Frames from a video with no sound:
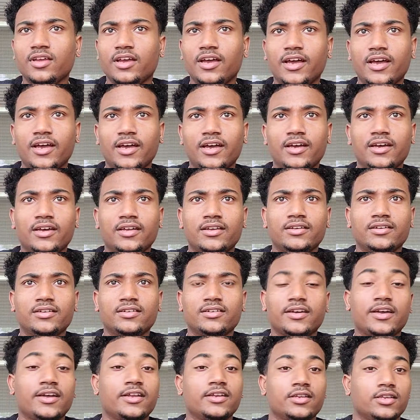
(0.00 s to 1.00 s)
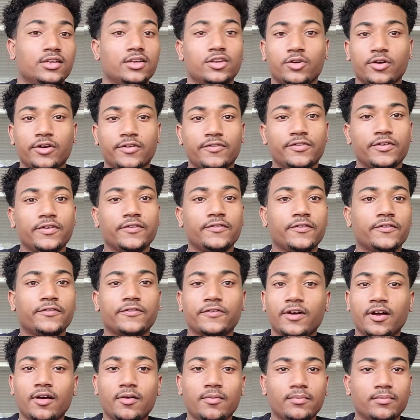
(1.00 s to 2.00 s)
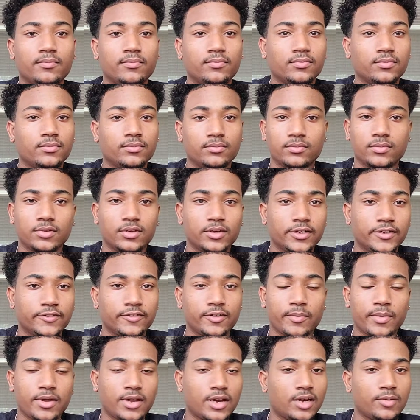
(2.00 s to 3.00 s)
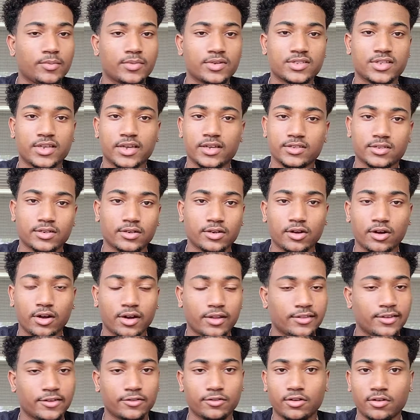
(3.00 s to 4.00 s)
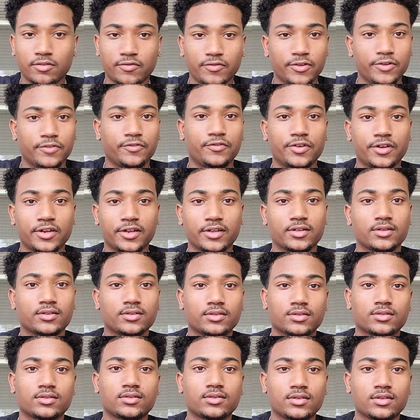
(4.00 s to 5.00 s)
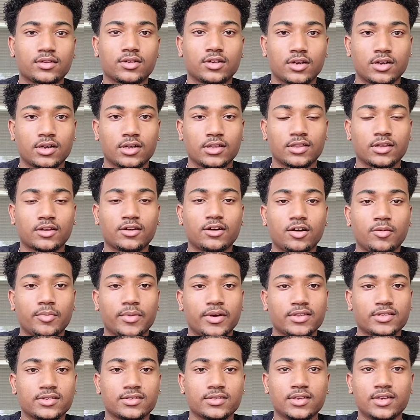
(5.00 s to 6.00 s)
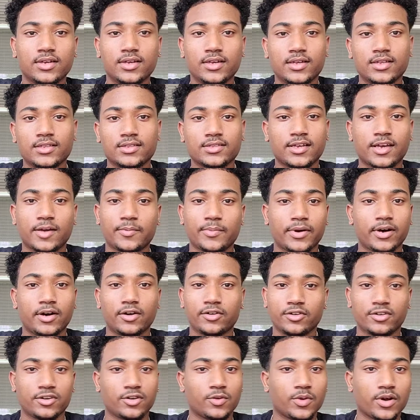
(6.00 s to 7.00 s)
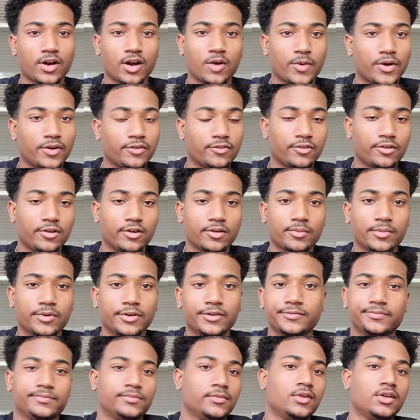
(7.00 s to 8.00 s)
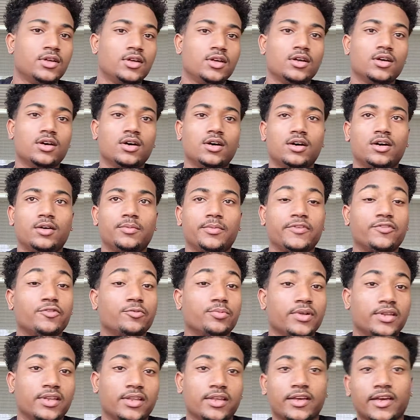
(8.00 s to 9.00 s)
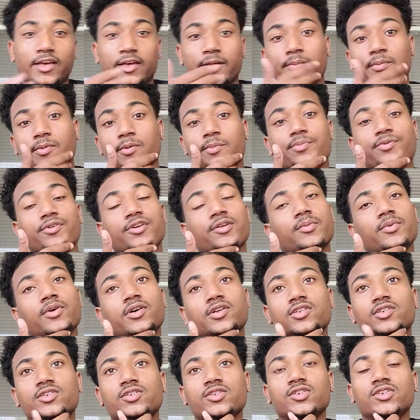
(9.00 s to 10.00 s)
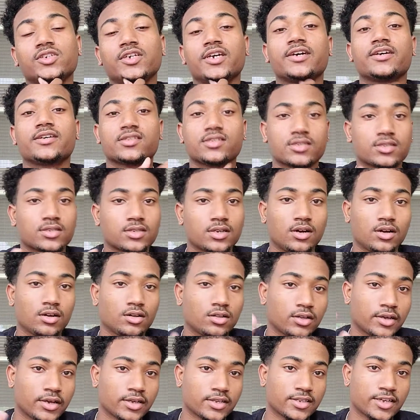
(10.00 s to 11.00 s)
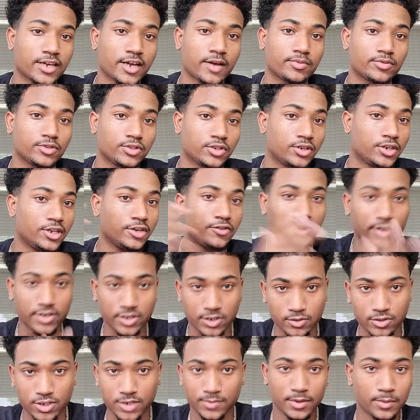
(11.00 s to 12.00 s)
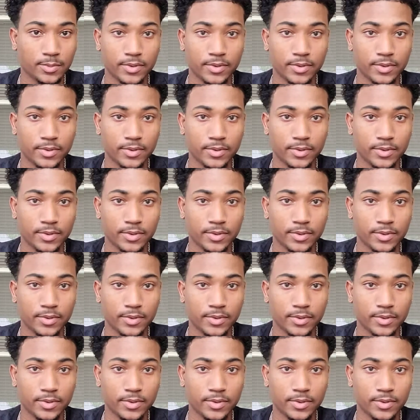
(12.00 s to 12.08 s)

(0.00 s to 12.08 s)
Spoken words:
And you know, if I made any mistakes or got anything wrong, feel free to, in the comments, type out, you know, where I went wrong. But if you played the game, but pretty much, yeah, his uncle gets captured. He rescues him.